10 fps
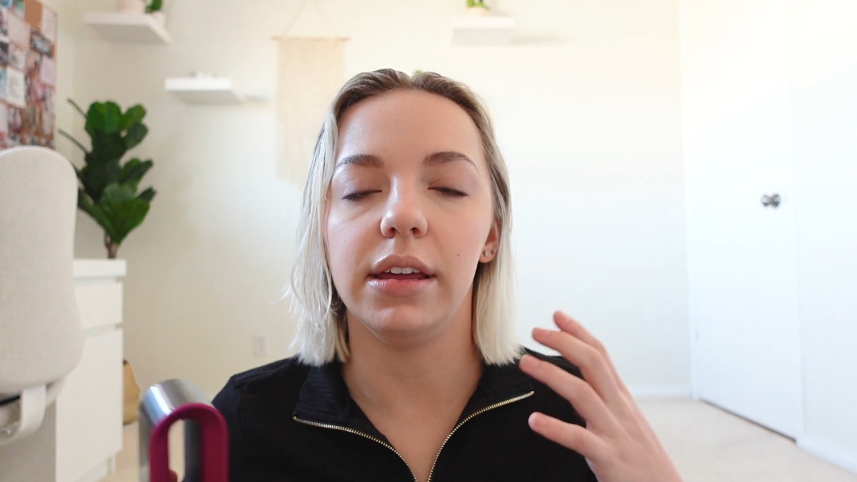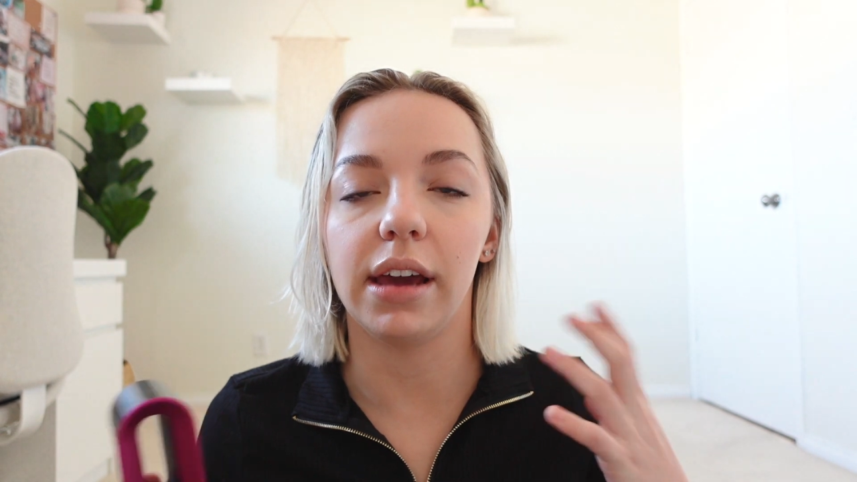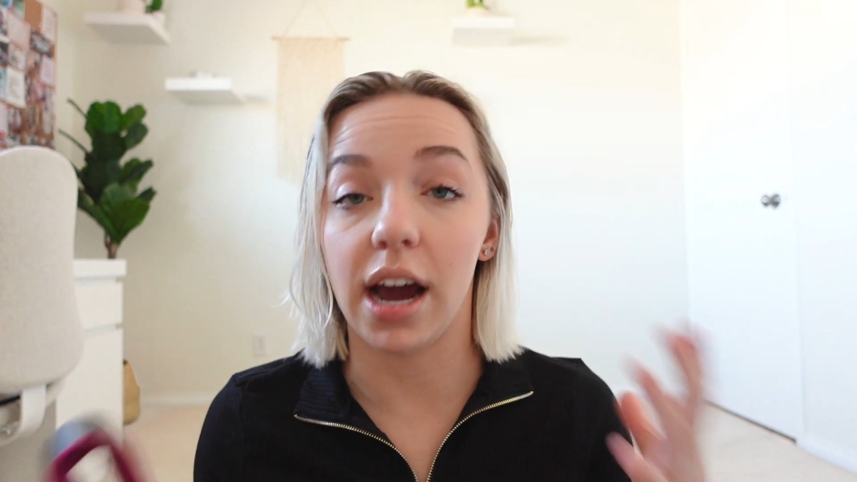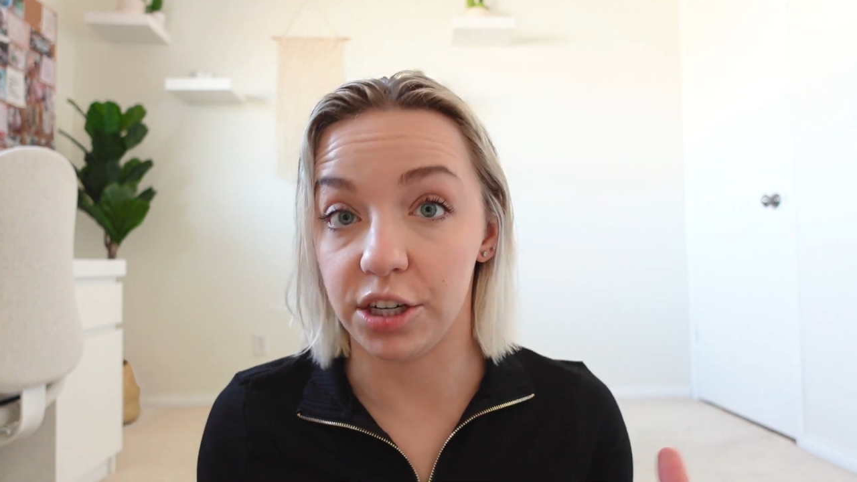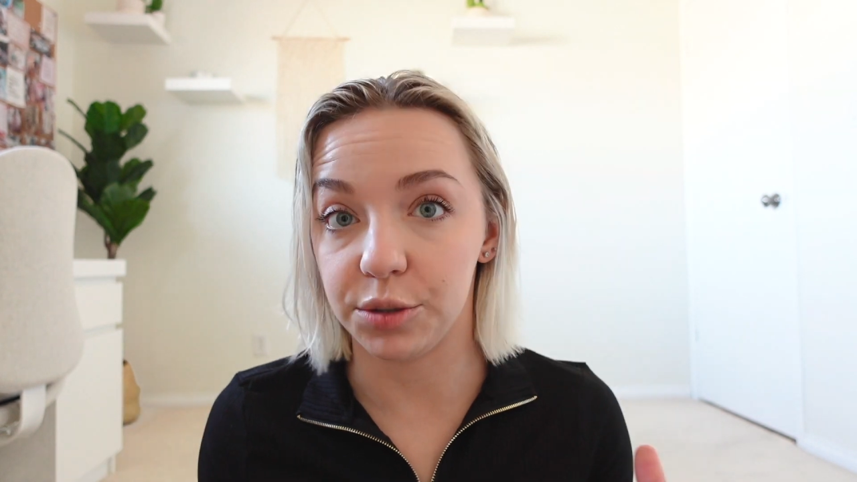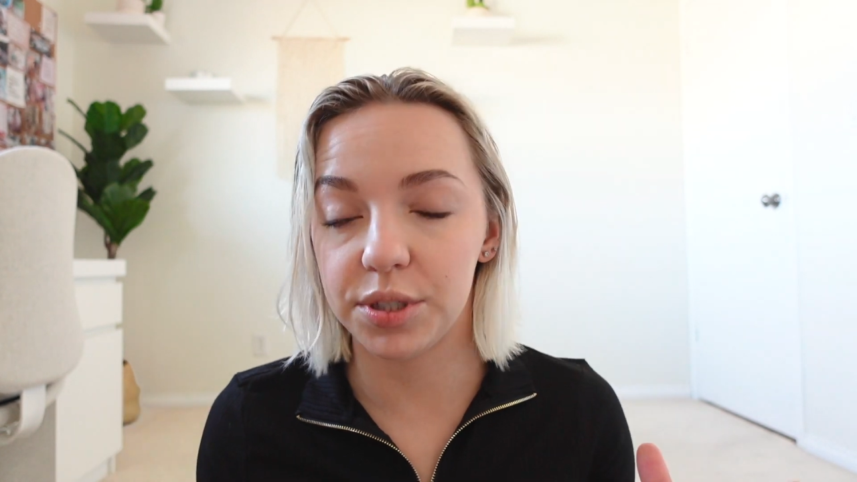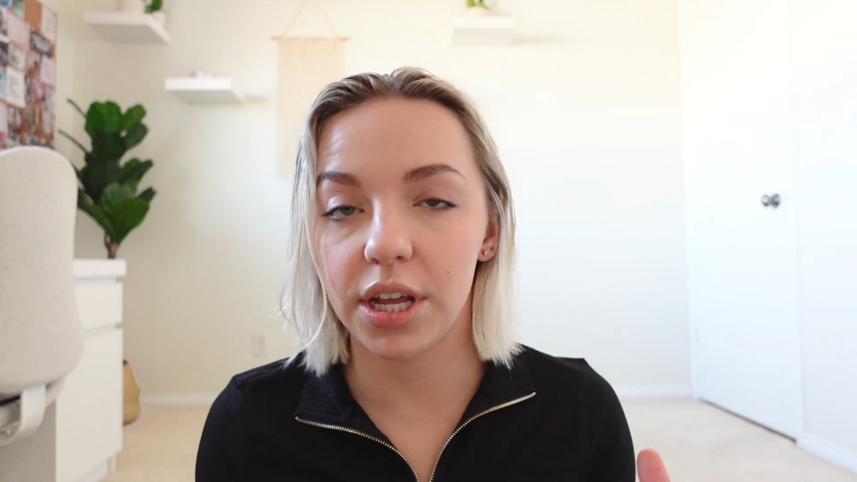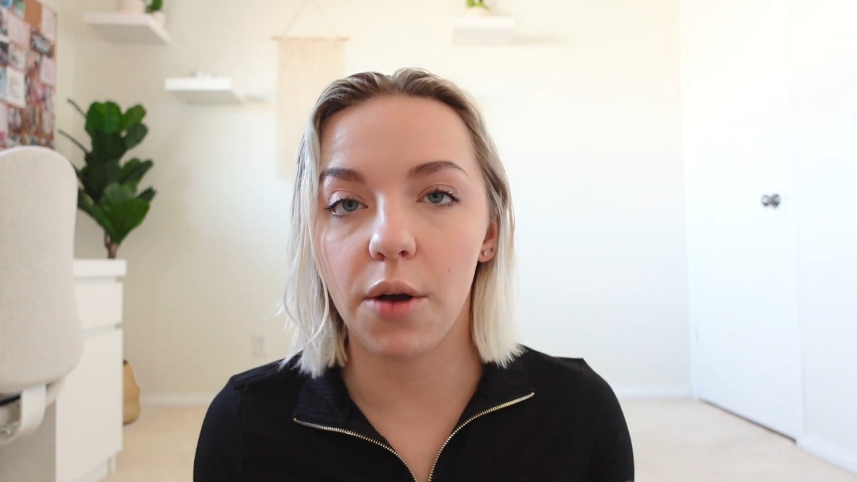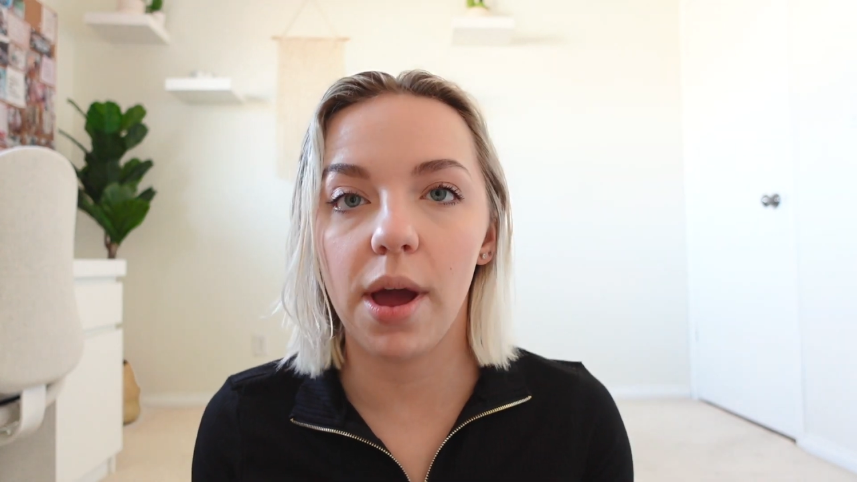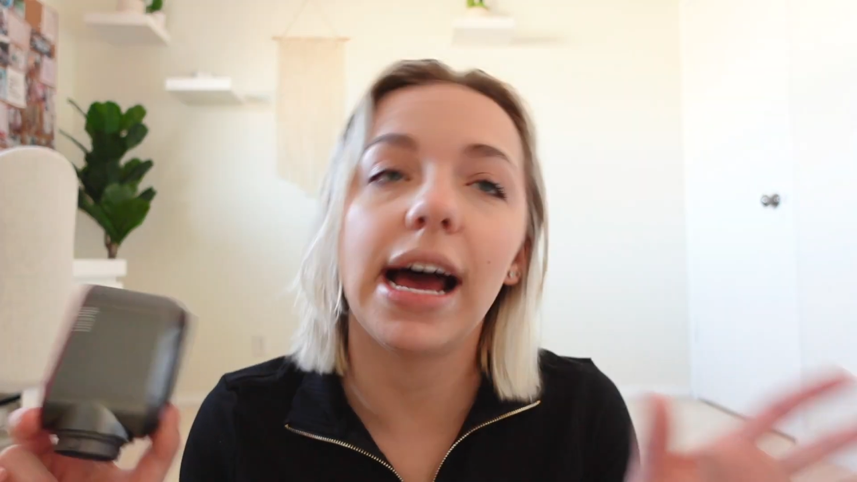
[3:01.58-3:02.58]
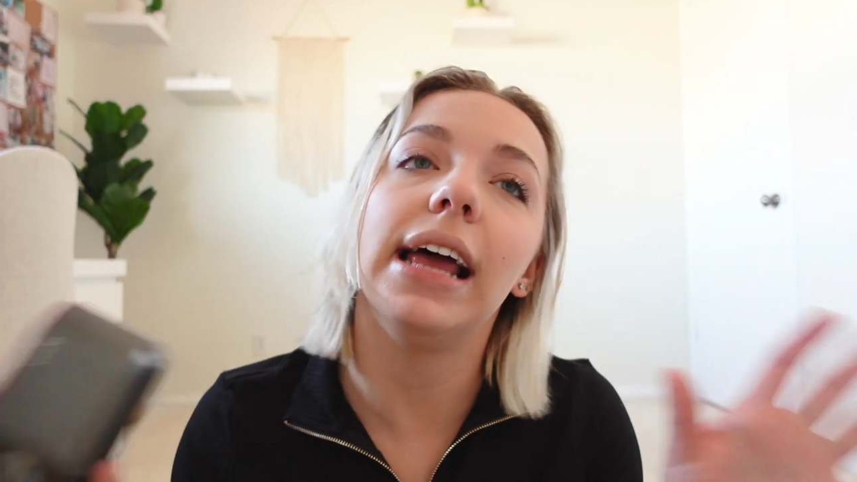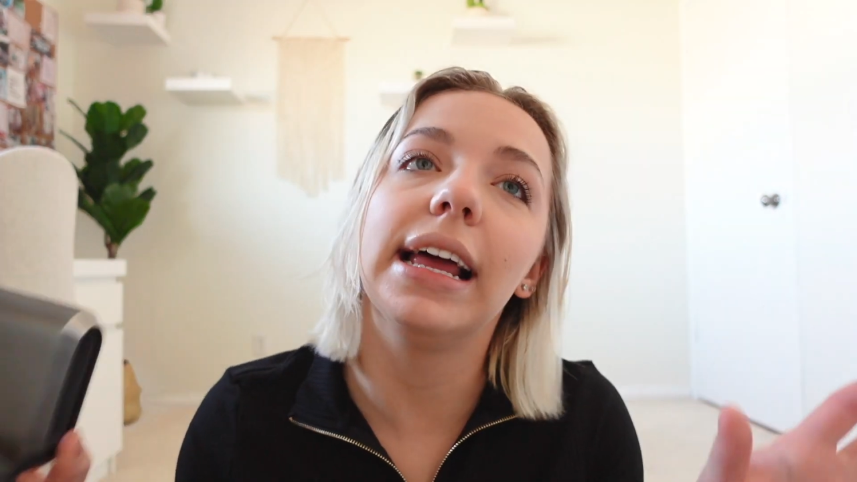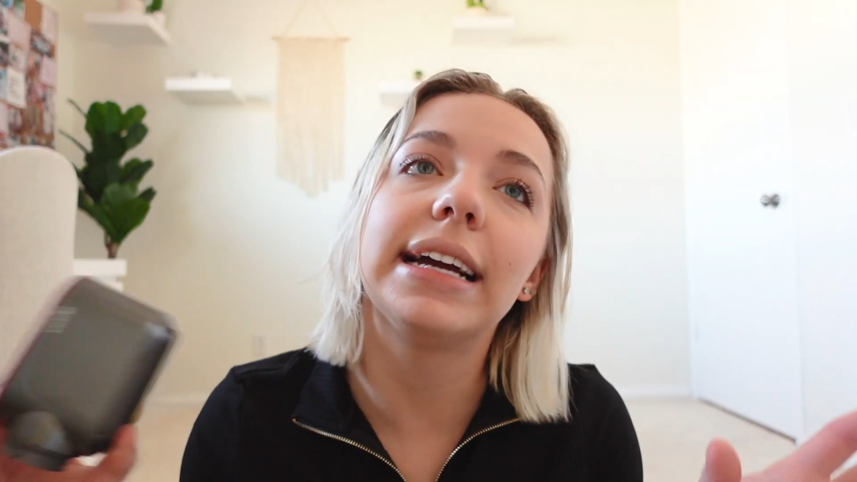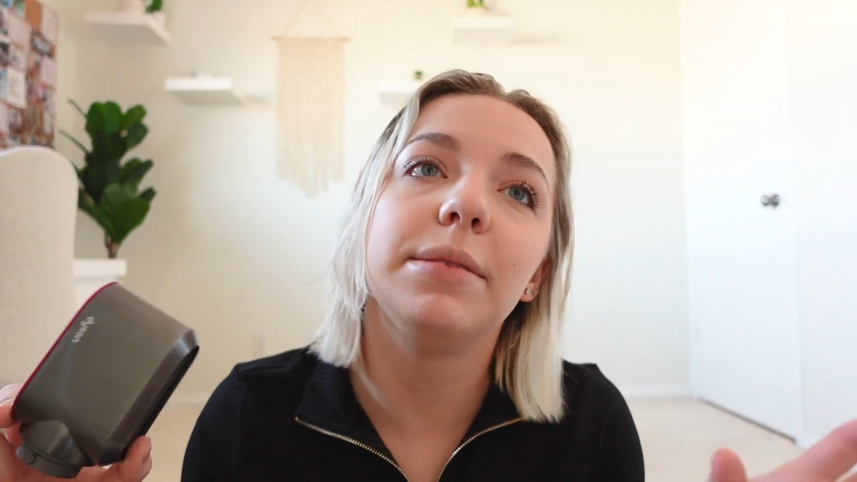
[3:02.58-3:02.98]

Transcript: like 100% wet. I like